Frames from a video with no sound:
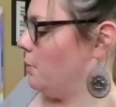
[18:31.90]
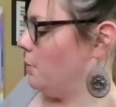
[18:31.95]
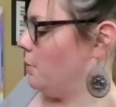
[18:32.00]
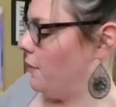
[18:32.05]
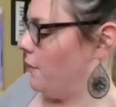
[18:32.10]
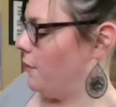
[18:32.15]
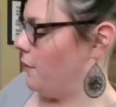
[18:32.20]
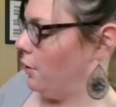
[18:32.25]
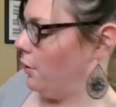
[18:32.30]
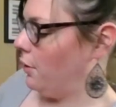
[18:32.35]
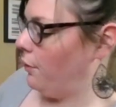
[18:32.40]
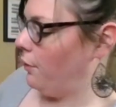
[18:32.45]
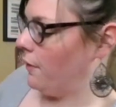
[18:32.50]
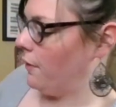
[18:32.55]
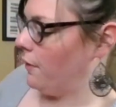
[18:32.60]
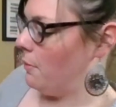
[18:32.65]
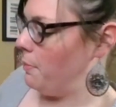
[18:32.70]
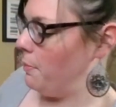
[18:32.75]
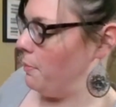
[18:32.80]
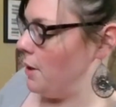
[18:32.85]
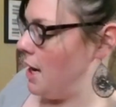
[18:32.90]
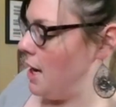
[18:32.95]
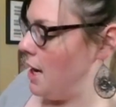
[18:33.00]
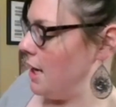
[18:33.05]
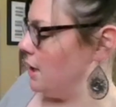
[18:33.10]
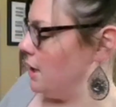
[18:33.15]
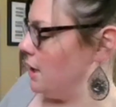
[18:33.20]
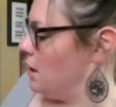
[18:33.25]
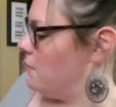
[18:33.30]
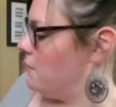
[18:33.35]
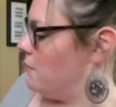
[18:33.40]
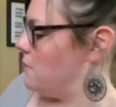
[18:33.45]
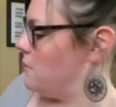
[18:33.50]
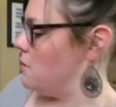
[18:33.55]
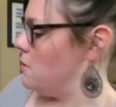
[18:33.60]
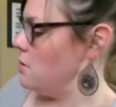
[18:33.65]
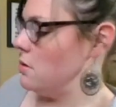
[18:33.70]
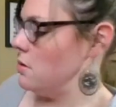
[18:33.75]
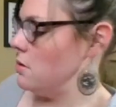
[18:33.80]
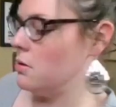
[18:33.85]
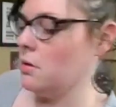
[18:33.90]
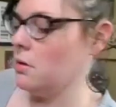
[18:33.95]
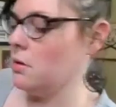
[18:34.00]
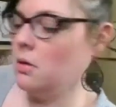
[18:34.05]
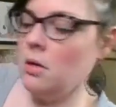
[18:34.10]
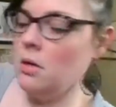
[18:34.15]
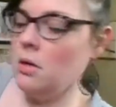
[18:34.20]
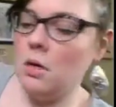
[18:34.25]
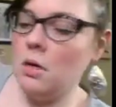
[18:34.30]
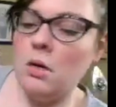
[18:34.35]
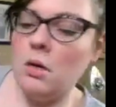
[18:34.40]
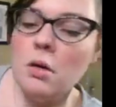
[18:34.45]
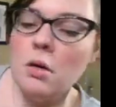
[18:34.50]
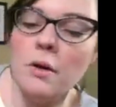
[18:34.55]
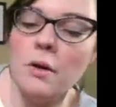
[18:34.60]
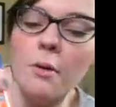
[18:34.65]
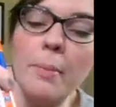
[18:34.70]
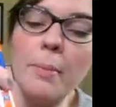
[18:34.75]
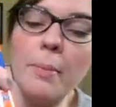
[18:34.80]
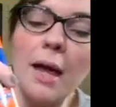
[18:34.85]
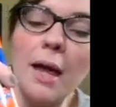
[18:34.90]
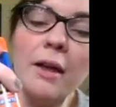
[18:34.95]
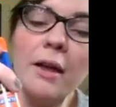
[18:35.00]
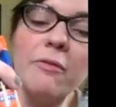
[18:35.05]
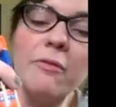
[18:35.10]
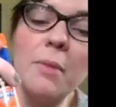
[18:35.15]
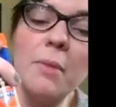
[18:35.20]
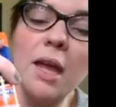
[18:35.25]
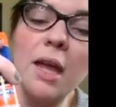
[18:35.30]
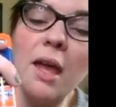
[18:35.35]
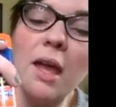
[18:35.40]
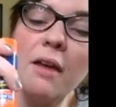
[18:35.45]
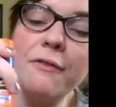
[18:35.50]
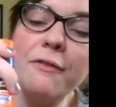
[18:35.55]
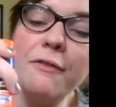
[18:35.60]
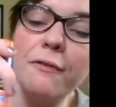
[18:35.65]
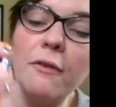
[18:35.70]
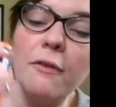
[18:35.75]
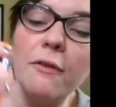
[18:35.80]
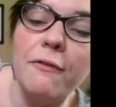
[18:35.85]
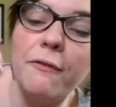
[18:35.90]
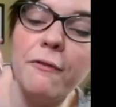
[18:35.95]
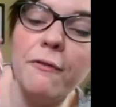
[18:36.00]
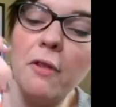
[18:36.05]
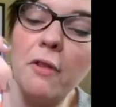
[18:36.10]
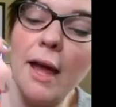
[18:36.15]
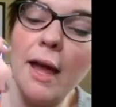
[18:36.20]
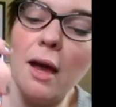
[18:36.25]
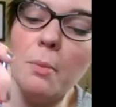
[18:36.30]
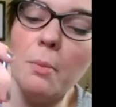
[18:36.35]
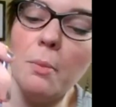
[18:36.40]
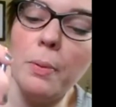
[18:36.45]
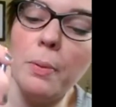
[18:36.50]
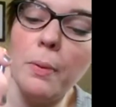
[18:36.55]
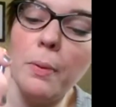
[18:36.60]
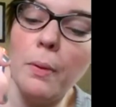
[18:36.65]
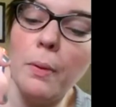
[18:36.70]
to put the glue on the bottom or the back of my F flap,